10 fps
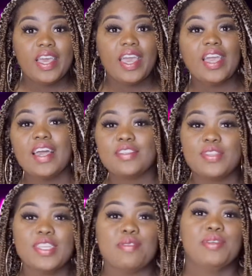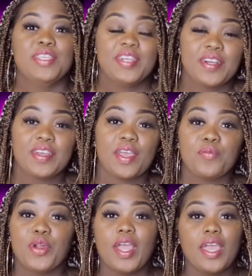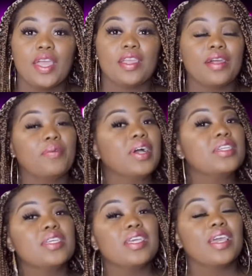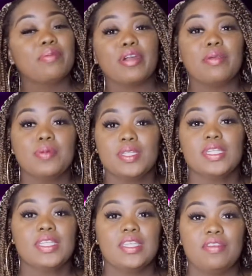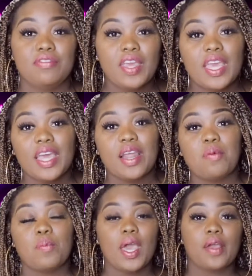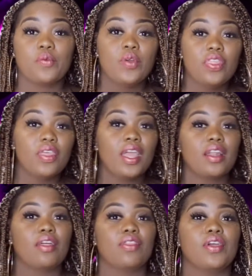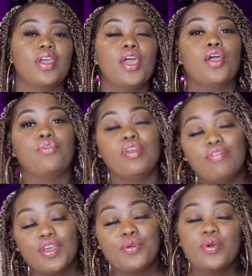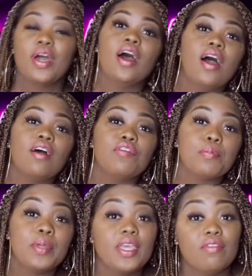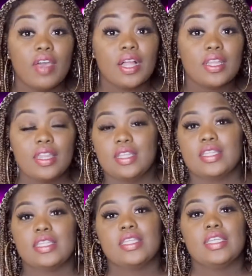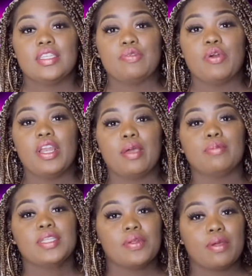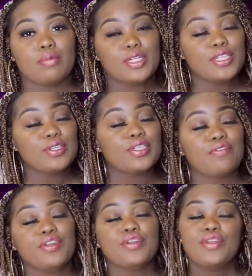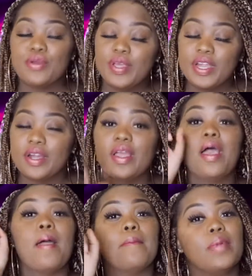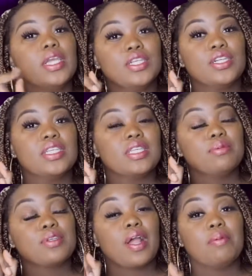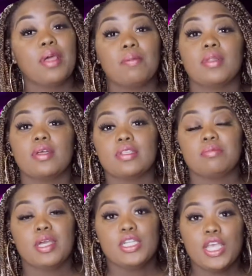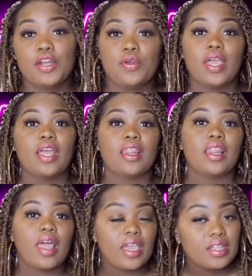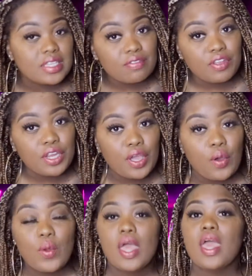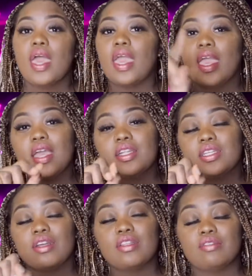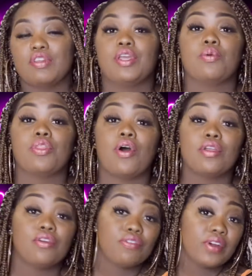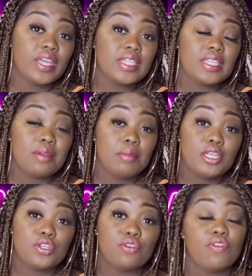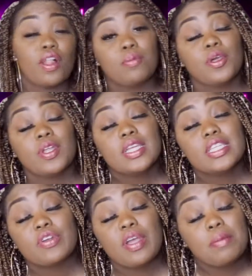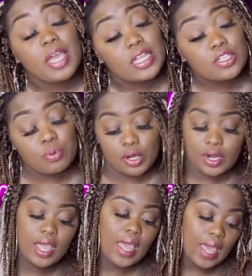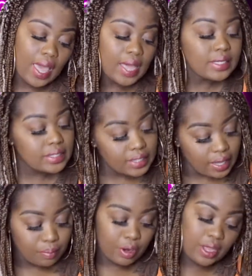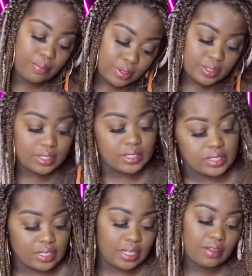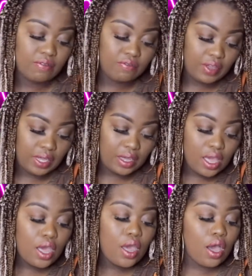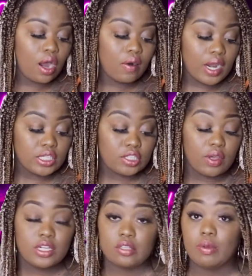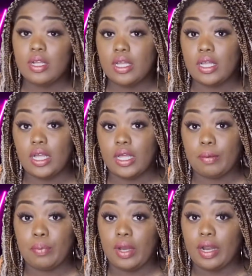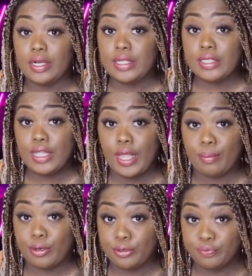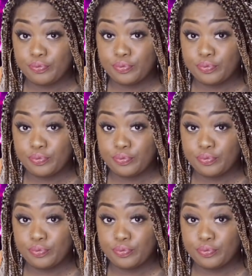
Hey guys, what's up? It's your girl Camera, and you're watching Camera Music TV, and I'm back with another review of Pvalley. This is season 1, episode number 2. So if you're new here, make sure you subscribe down below to my channel and like this video and share this video with all your friends, and make sure you follow me on Instagram and Twitter at CameraemusicTV. All right, so I just want to put out a disclaimer